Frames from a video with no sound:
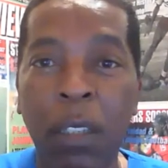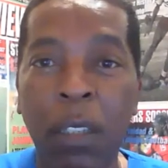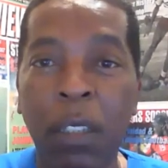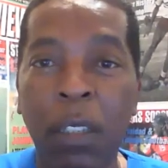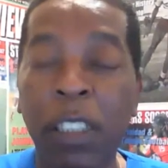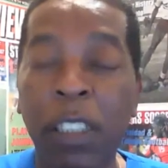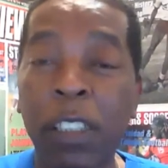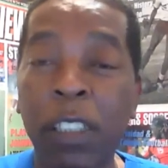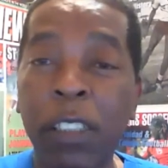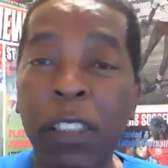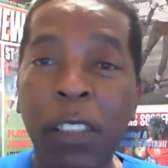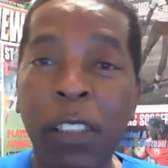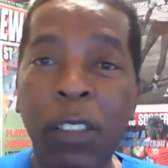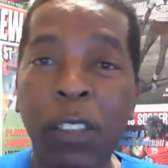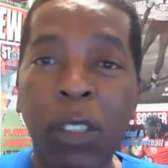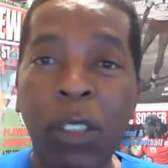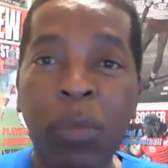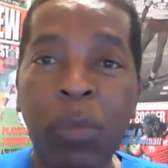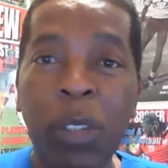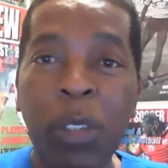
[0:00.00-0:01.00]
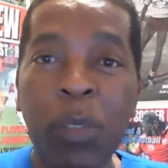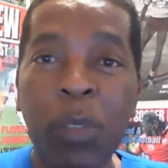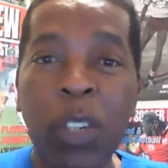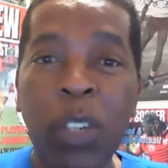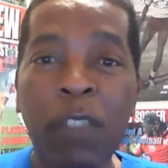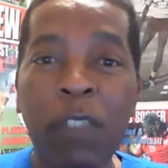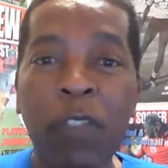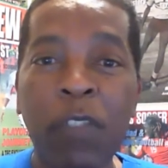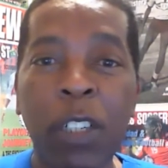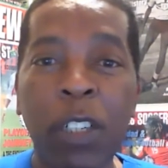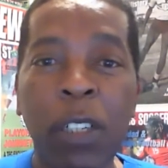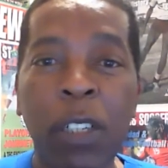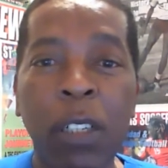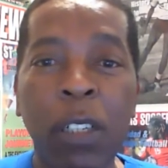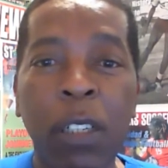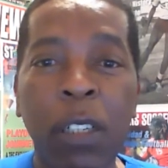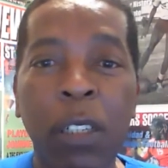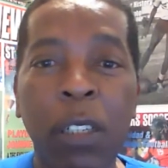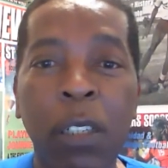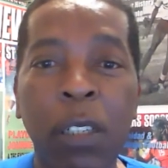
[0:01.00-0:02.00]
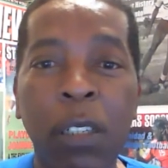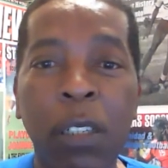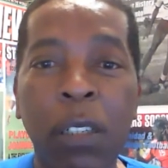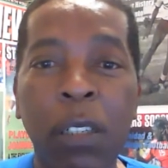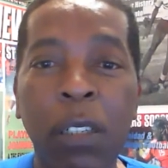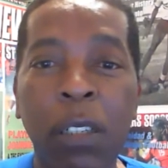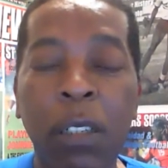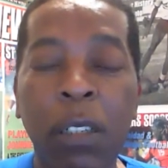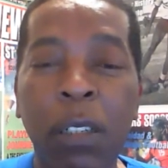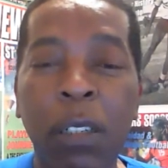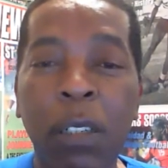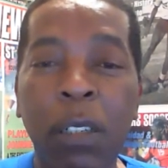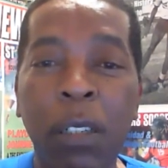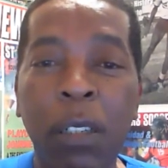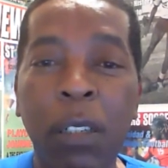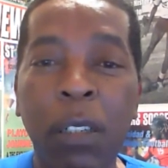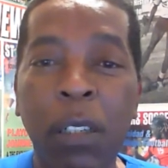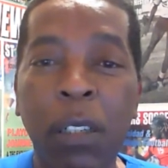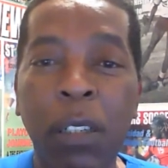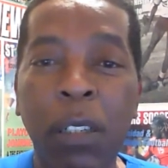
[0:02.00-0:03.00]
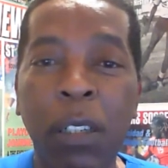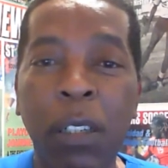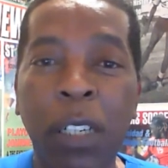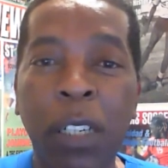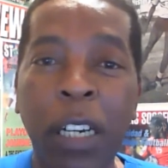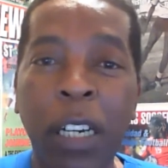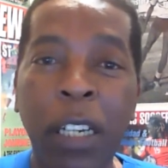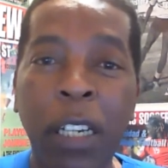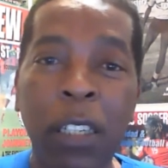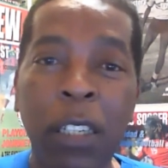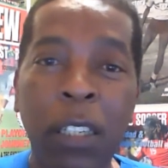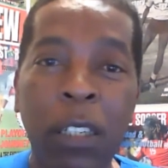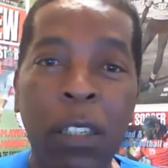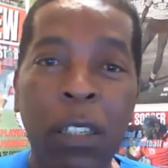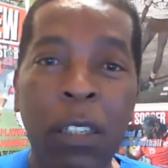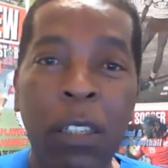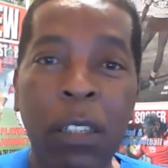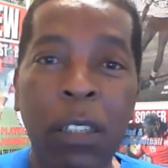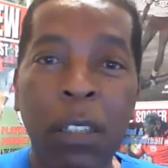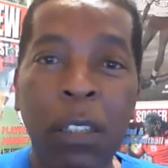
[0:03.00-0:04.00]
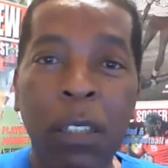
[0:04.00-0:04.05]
Ladies and gentlemen, we have a guy here.